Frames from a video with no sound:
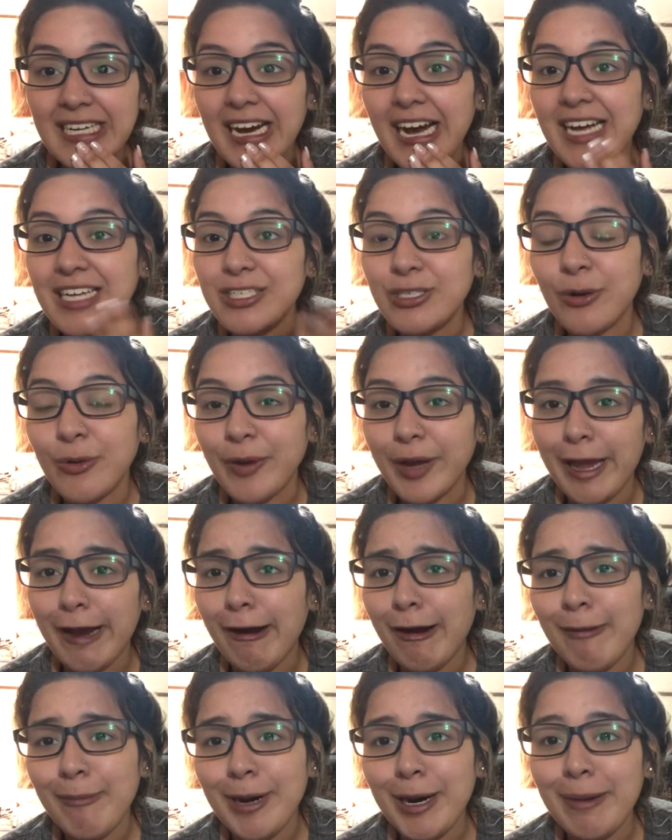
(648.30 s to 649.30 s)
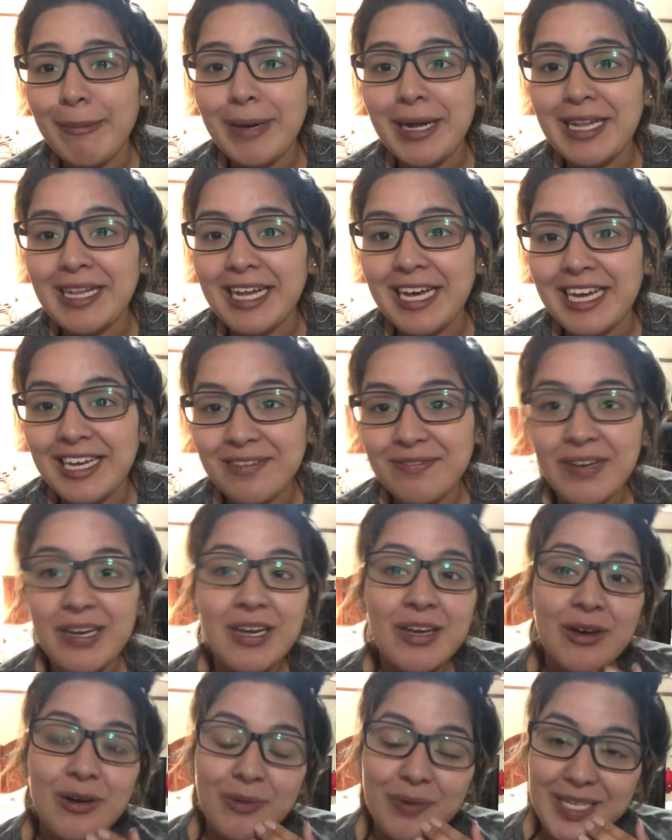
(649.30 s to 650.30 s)
I don't care about my life,
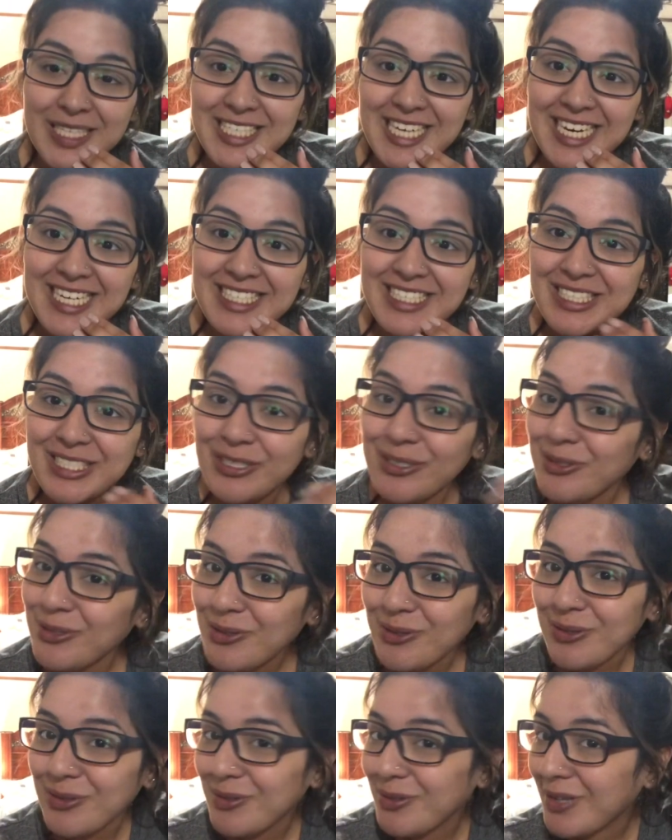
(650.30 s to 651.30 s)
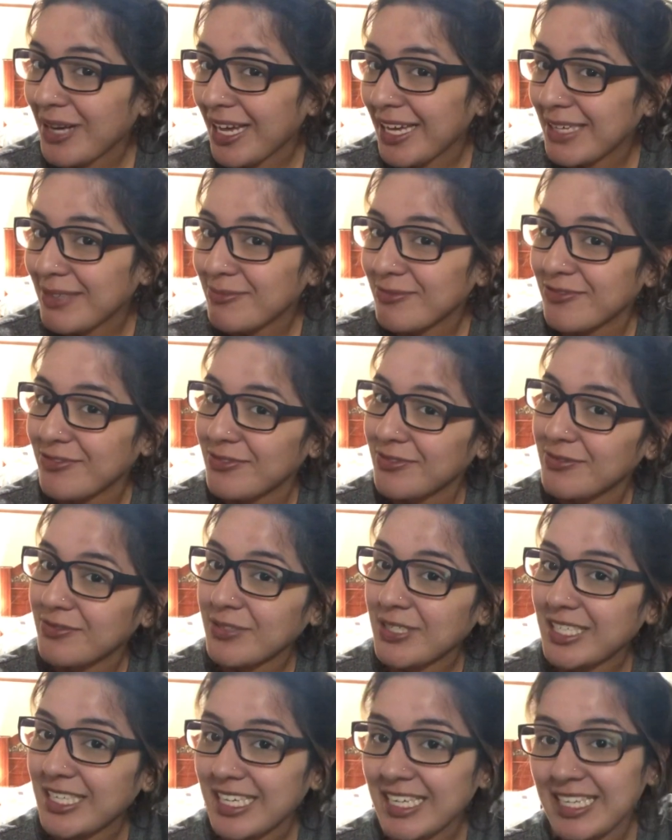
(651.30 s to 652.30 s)
which I do. I'm
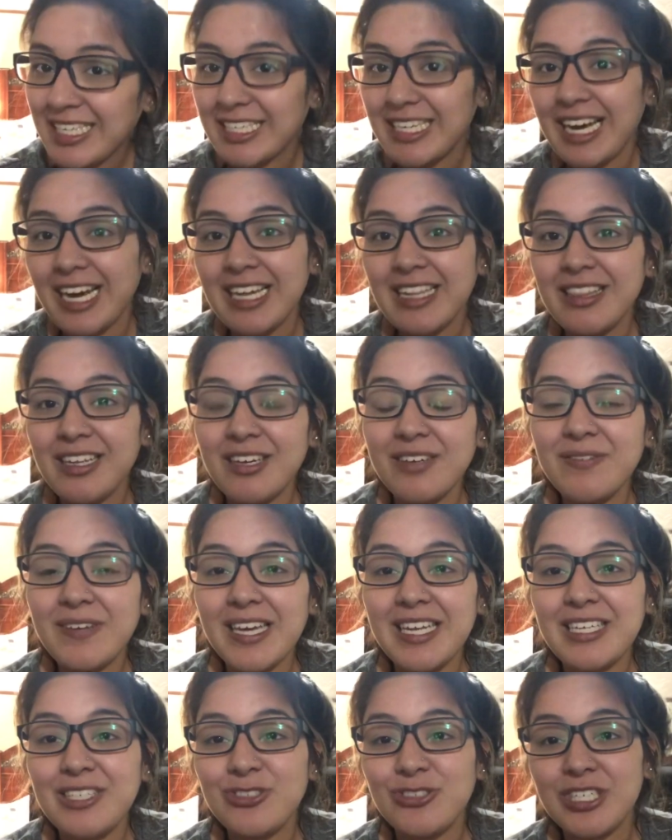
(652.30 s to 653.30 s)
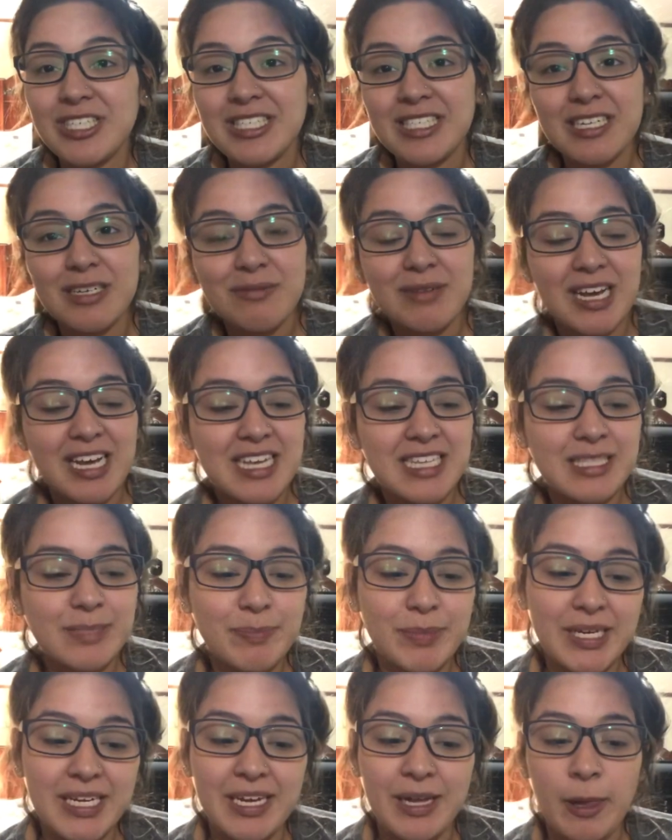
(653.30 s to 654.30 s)
freaking, I love getting dressed up, guys,
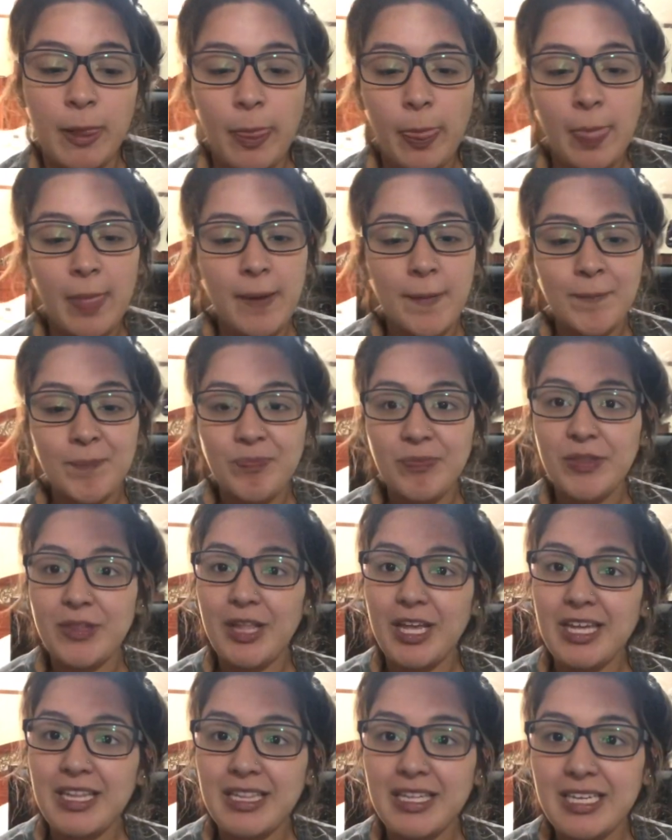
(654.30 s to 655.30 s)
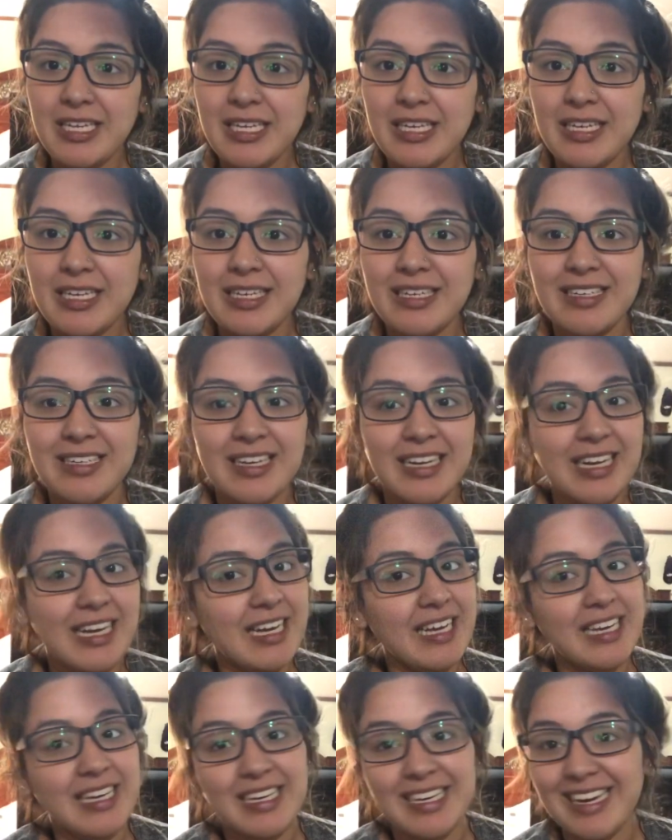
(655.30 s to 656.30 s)
but lately
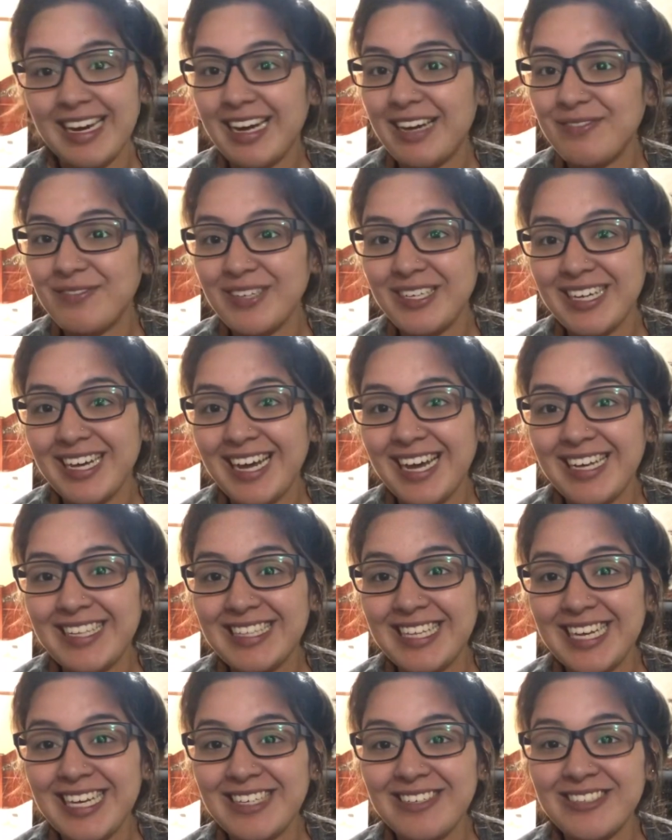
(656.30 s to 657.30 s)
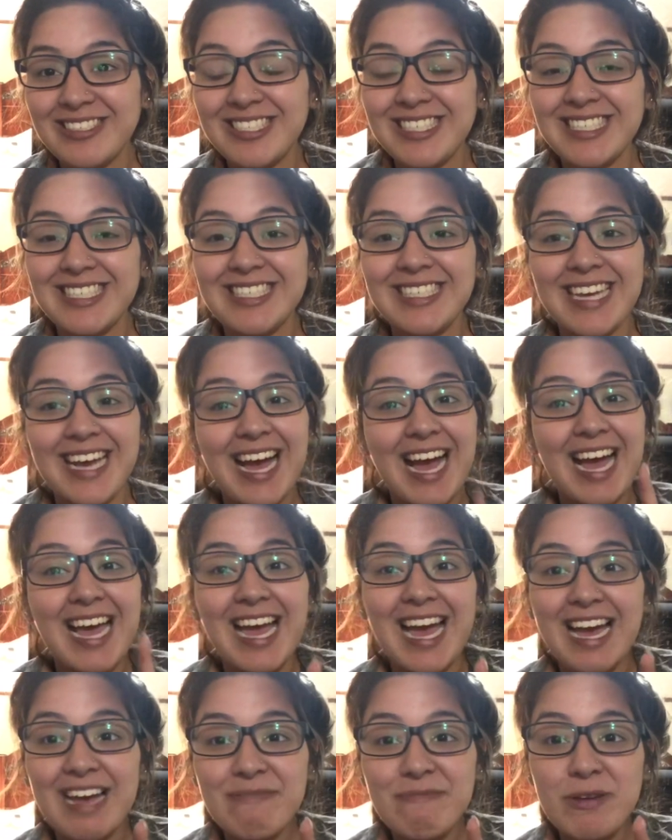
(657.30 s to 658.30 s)
I haven't had the energy. I
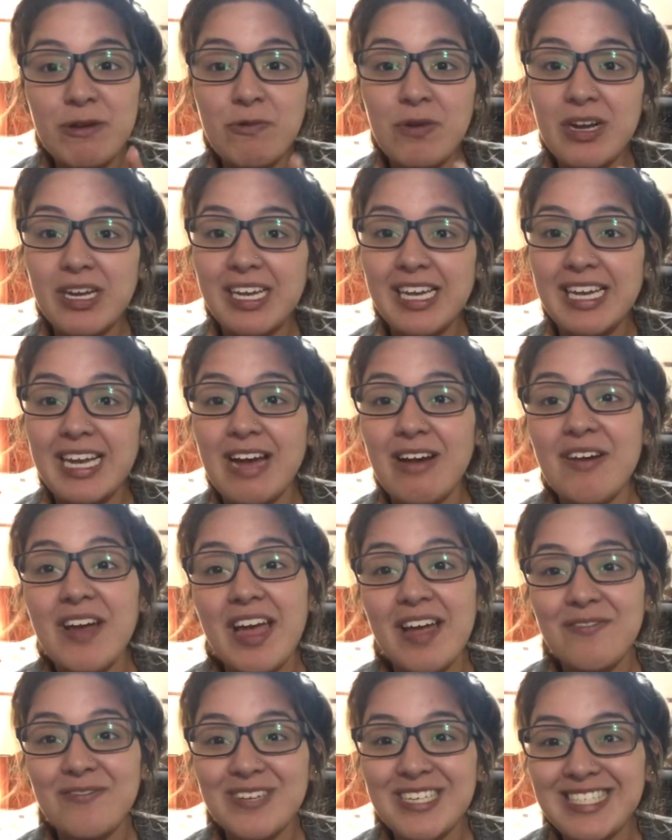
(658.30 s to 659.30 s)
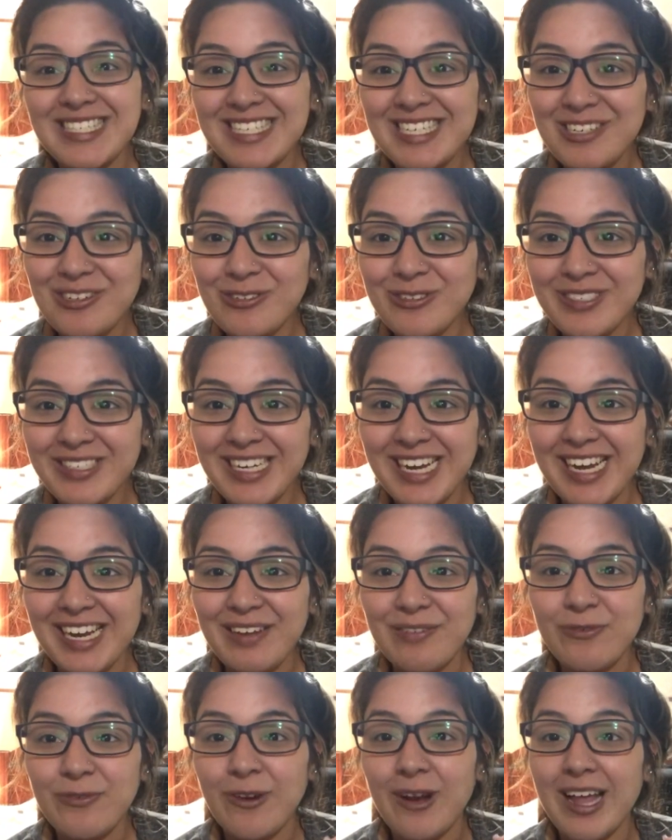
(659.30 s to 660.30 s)
have been working out every single
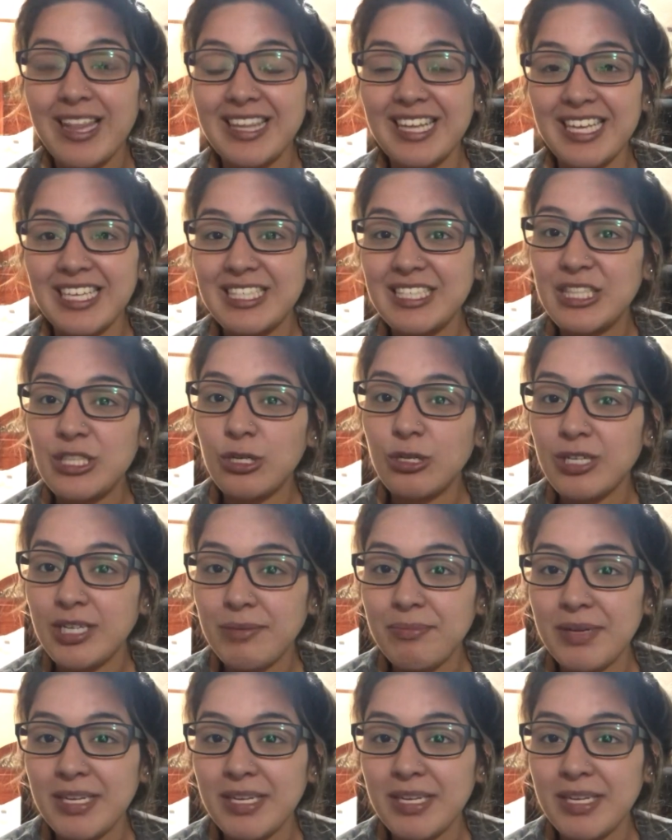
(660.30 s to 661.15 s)
day for at least 30